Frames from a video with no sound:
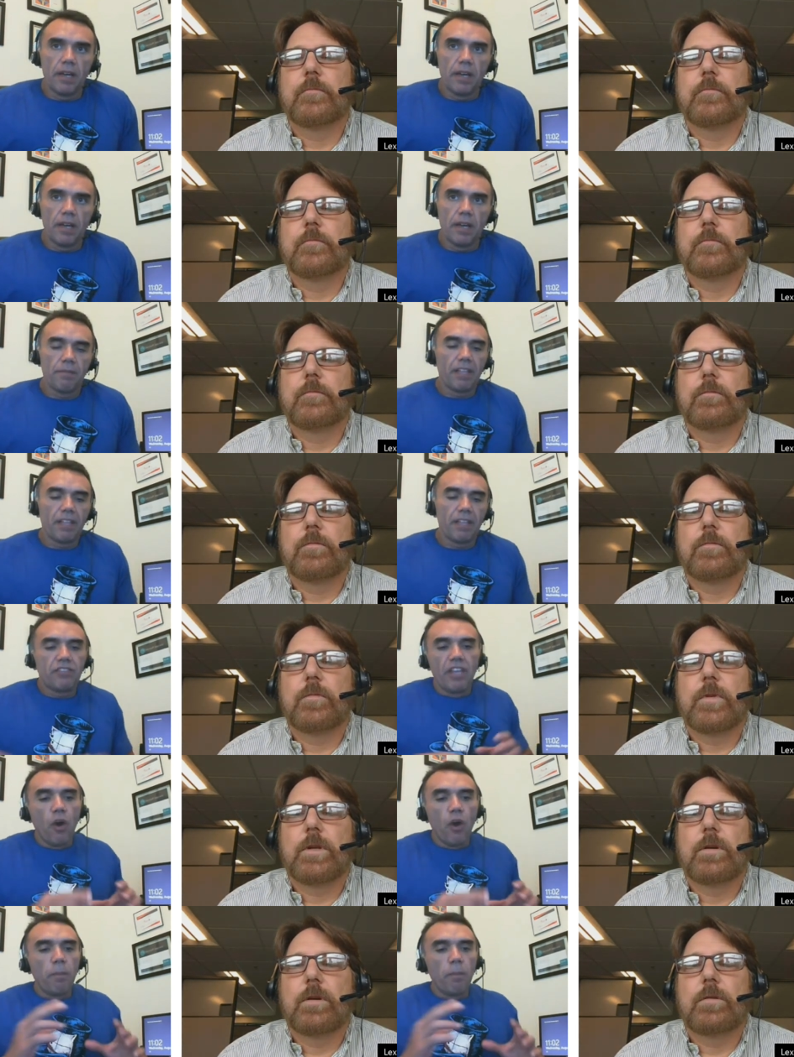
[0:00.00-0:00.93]
Speaker 1: uh, that's
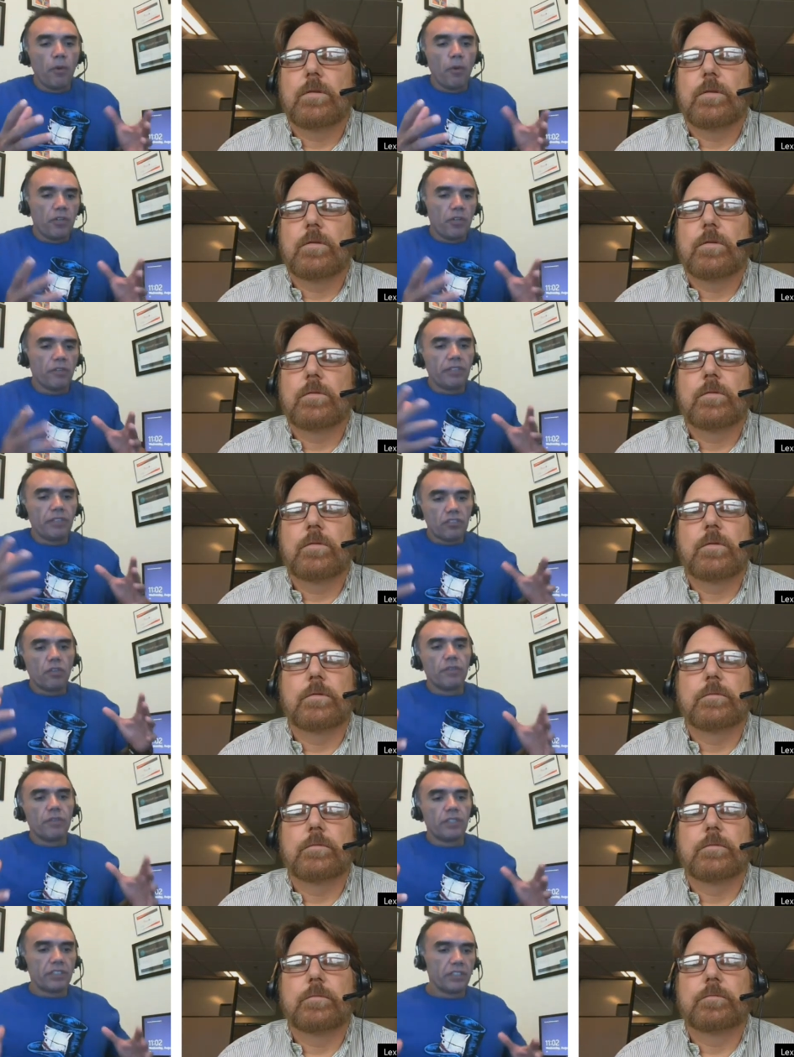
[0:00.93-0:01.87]
the whole point of this
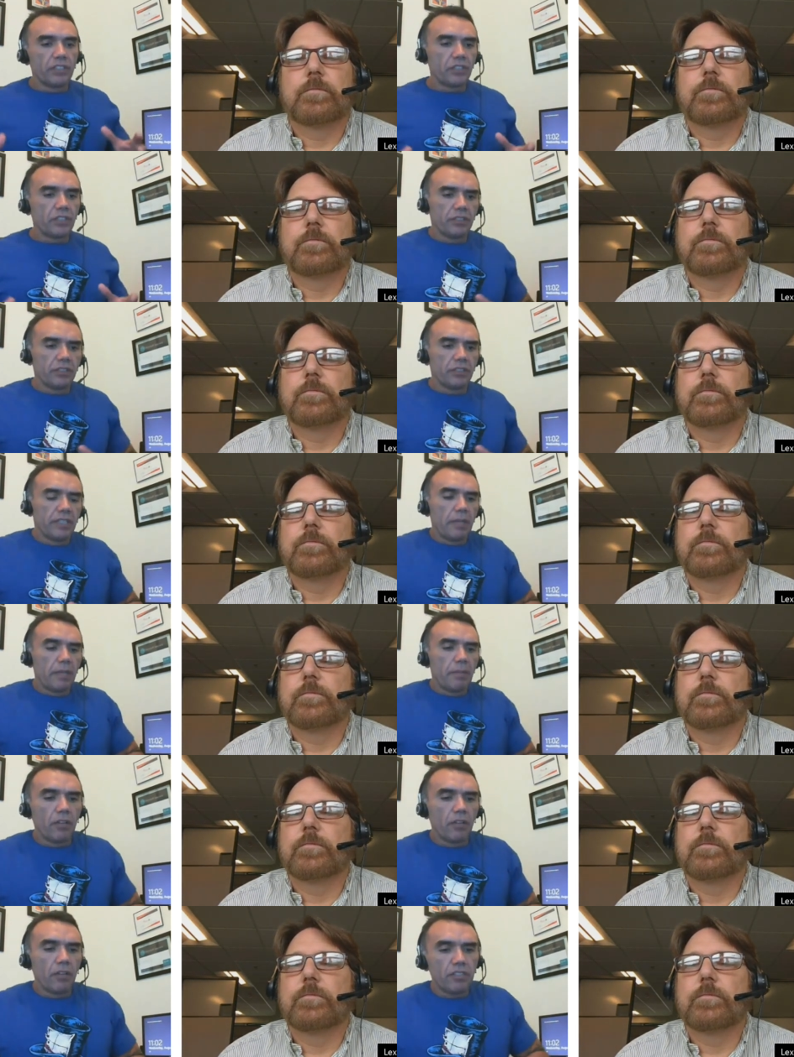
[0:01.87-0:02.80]
conversation today,
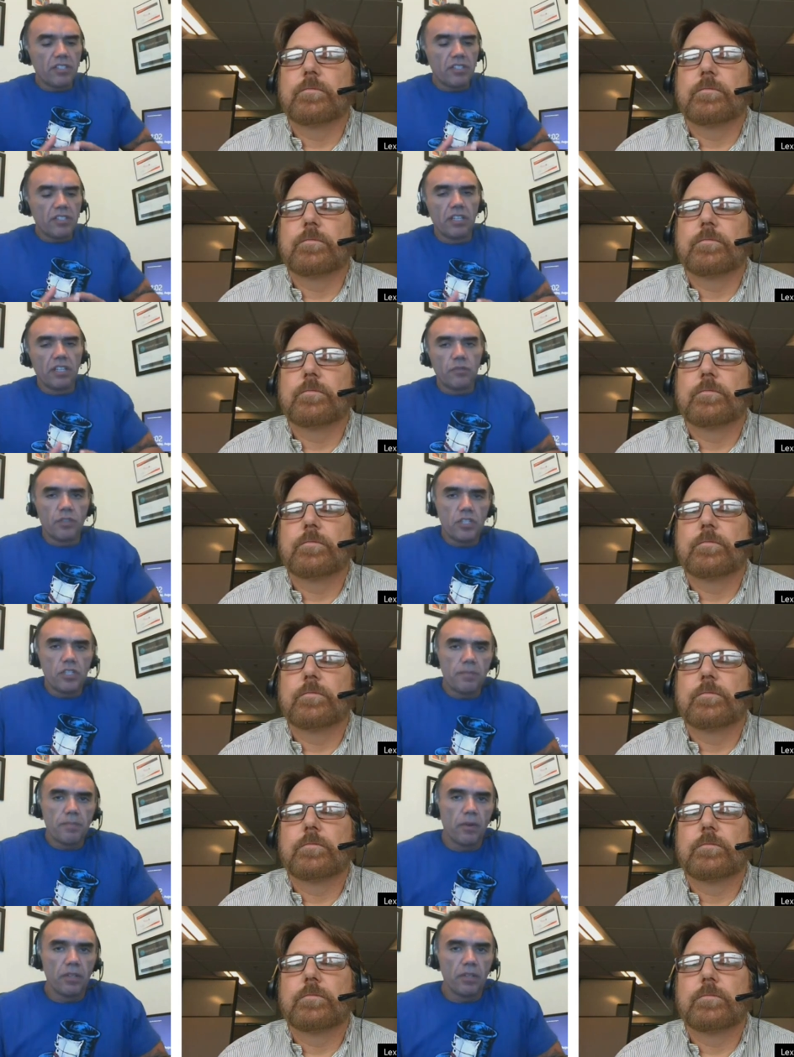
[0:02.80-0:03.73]
because incident
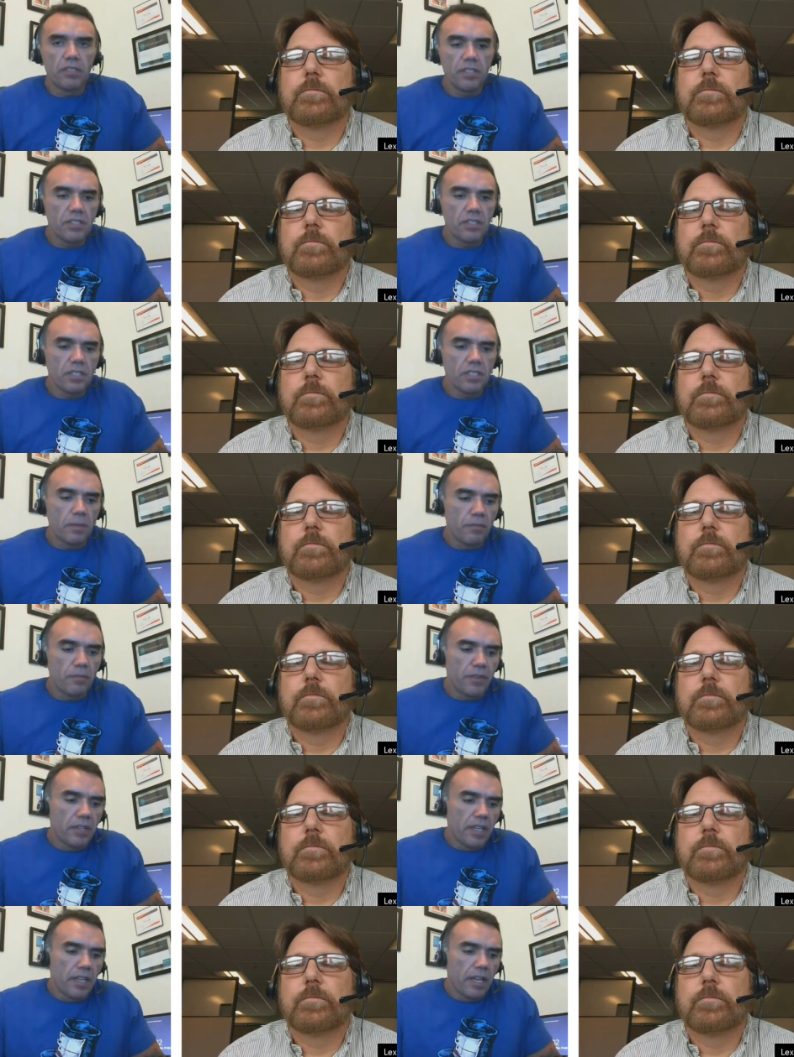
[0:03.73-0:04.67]
response is
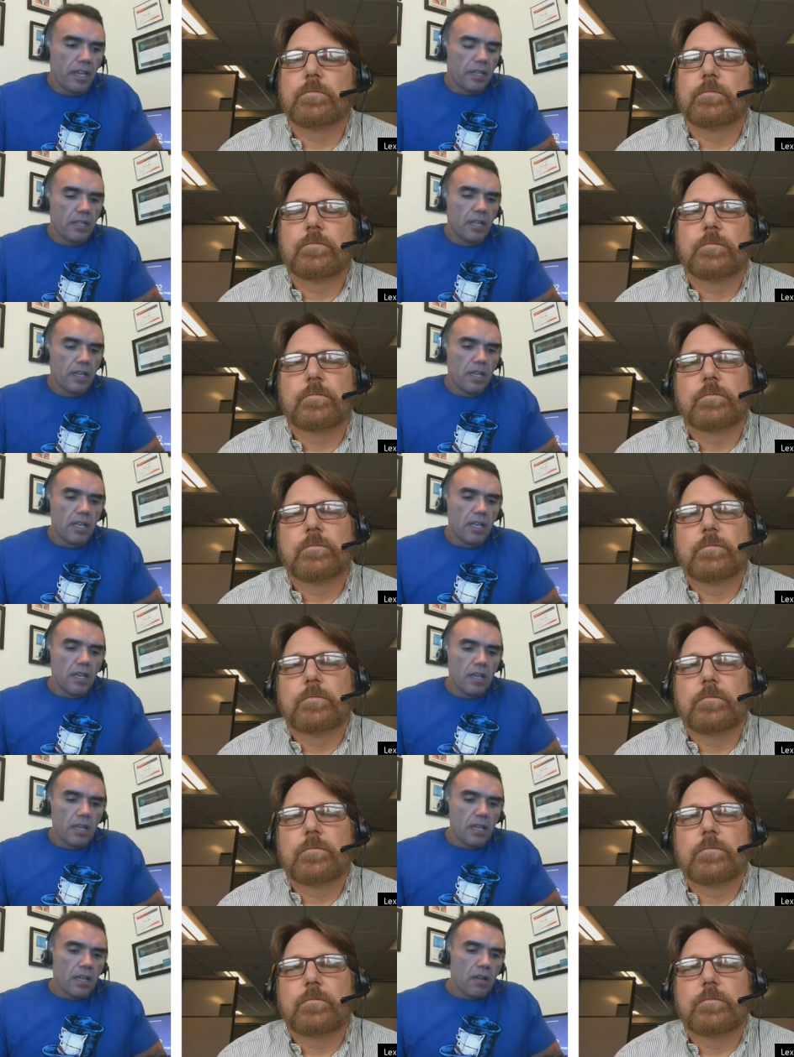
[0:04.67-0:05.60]
something that
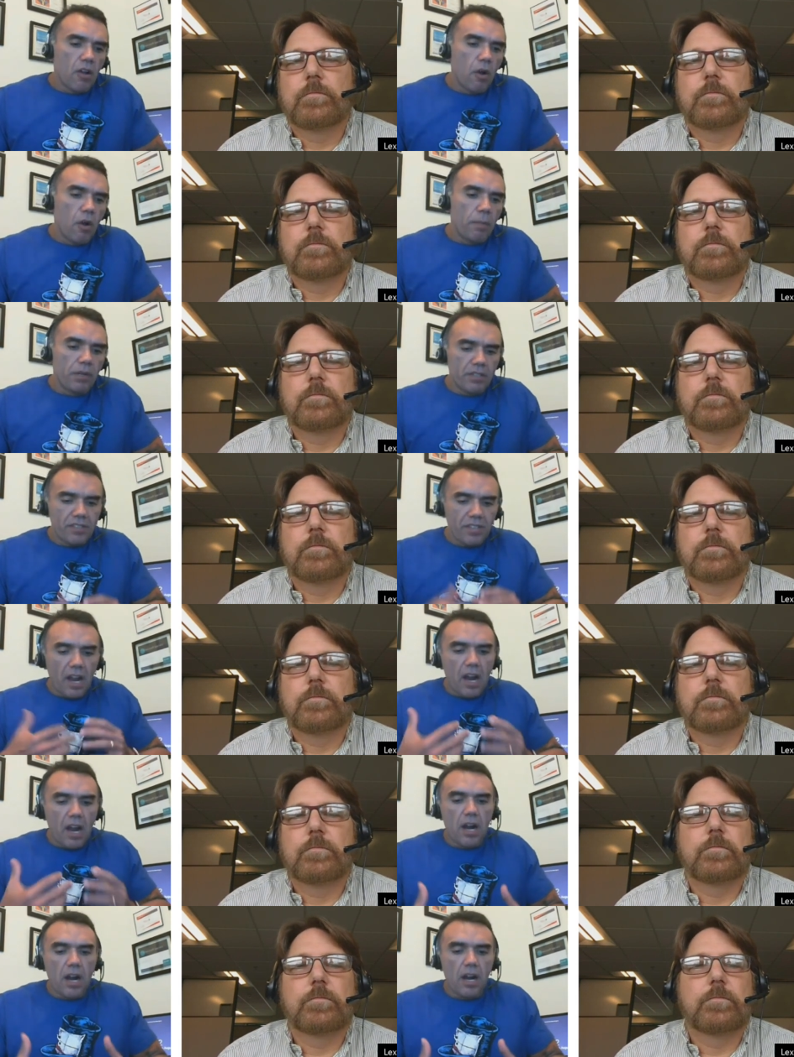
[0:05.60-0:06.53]
companies
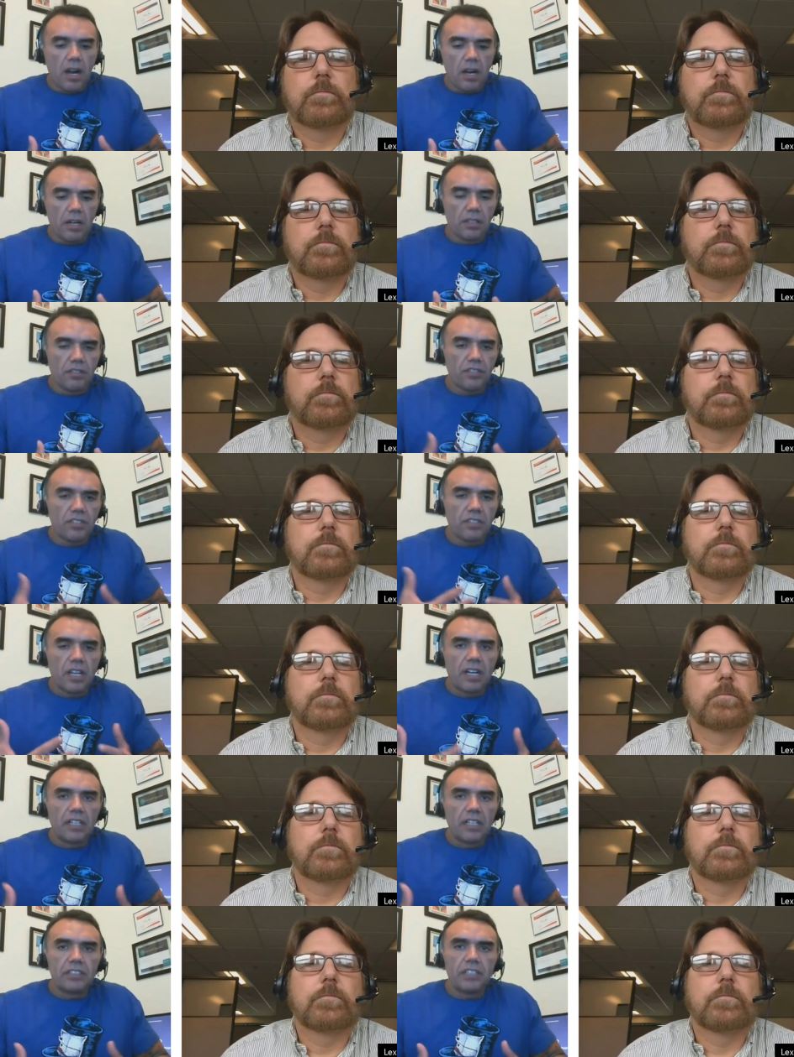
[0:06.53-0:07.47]
are
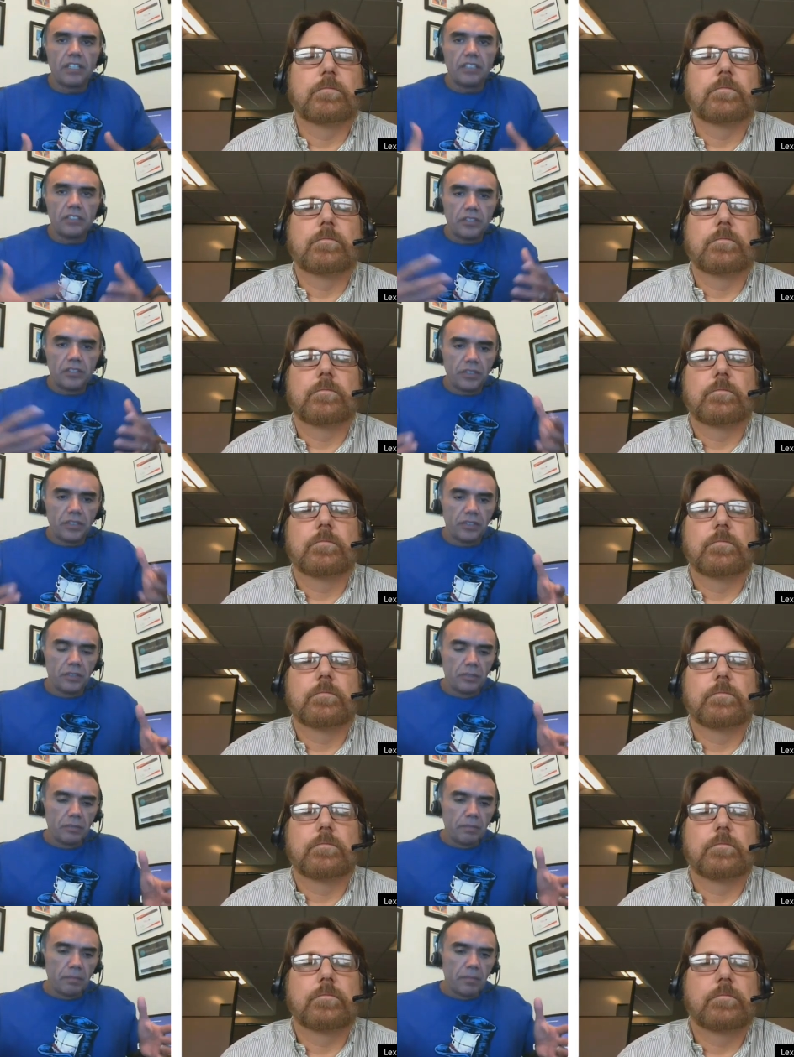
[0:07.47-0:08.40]
starting
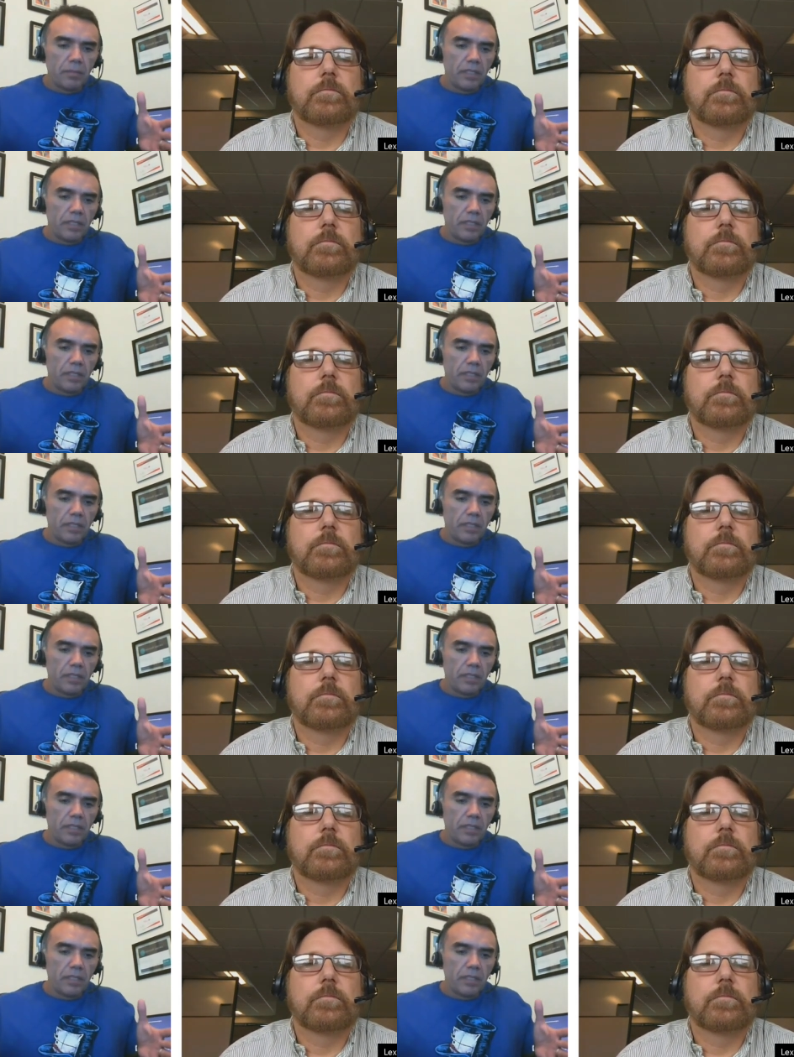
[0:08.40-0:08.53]
to